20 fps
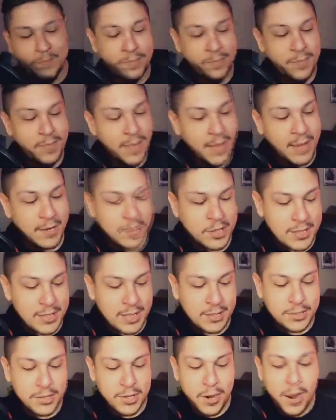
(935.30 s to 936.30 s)
And she
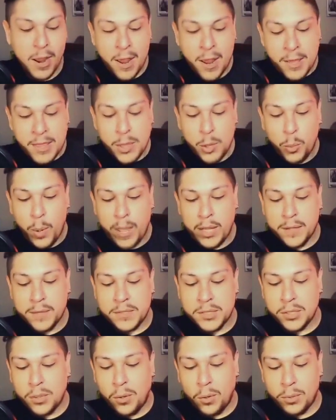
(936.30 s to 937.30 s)
tells her, the Well of
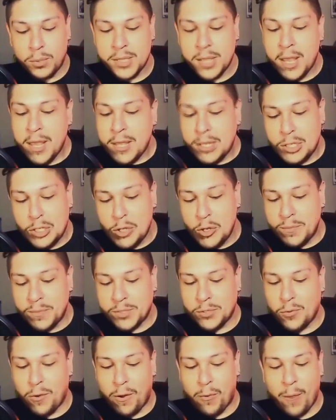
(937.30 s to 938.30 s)
Souls, Doom's
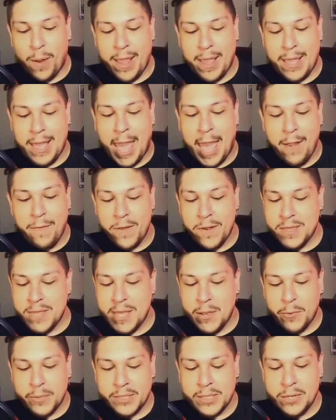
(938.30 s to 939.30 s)
doorway, everything
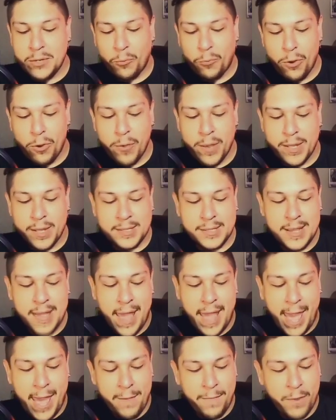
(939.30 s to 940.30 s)
was in ruins,
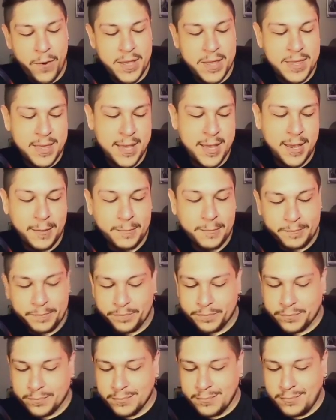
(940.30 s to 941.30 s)
everything.
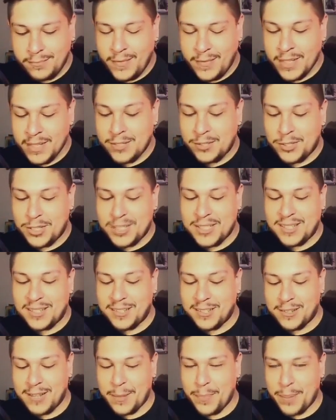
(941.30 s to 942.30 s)
So she's telling
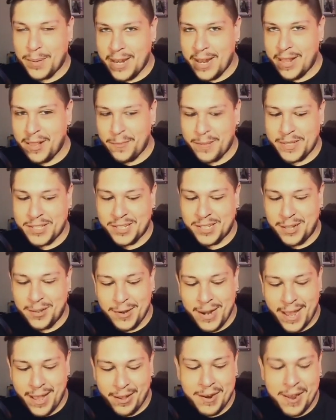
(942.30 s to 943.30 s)
her, like, Penelope, slow
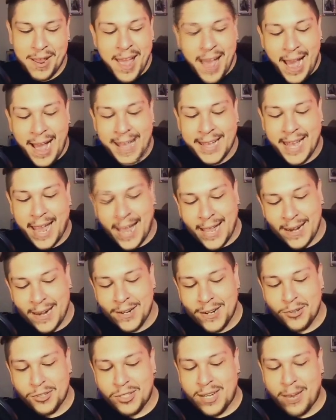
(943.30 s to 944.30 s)
down. I can't
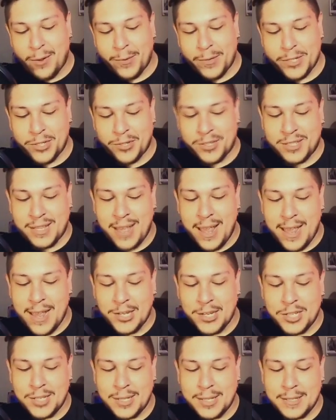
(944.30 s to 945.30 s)
understand what you're saying.
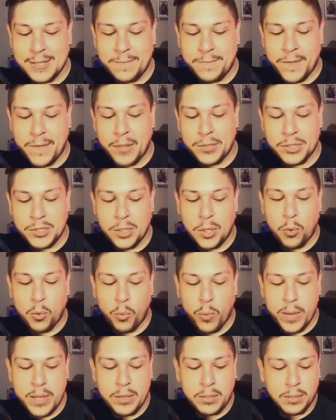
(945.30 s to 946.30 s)
She says it felt so
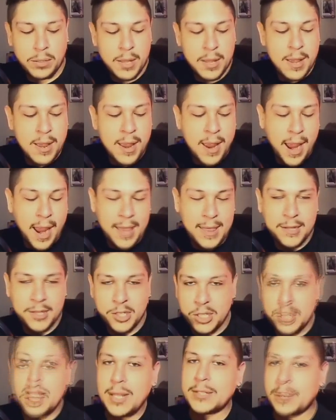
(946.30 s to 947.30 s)
real. And then
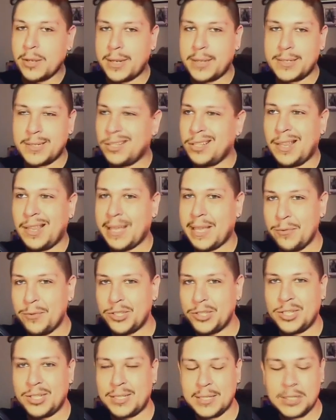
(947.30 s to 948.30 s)
she's like trying to tell her, like, it was
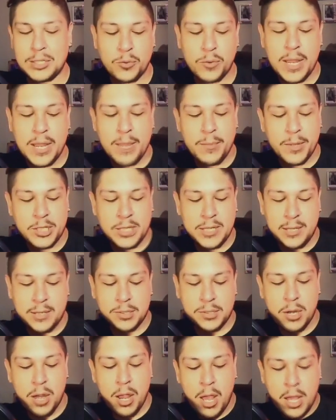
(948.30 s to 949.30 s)
just a dream. But she tells
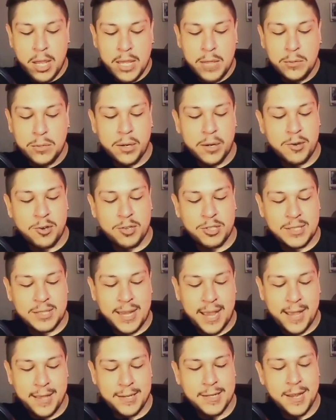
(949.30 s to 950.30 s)
her, you don't
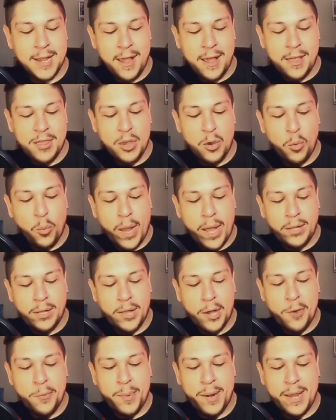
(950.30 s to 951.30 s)
understand. The well
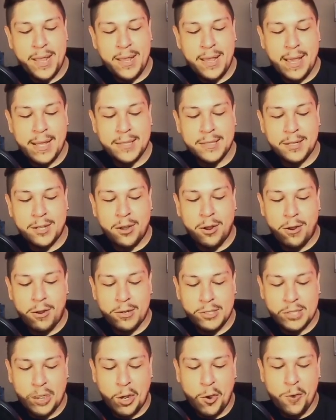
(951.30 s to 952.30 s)
opening, it's a
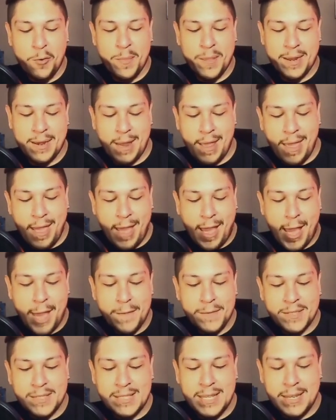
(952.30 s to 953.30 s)
cursed omen. I've
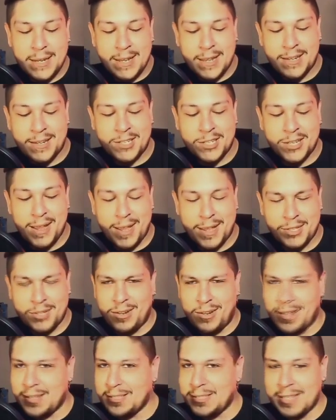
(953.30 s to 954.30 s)
seen it. she asks her,
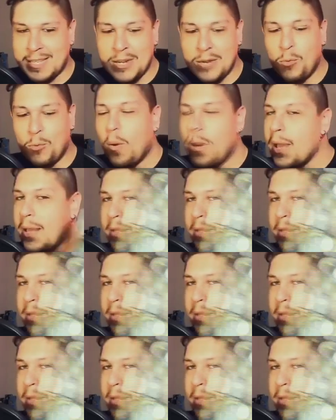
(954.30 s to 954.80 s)
like, seen what?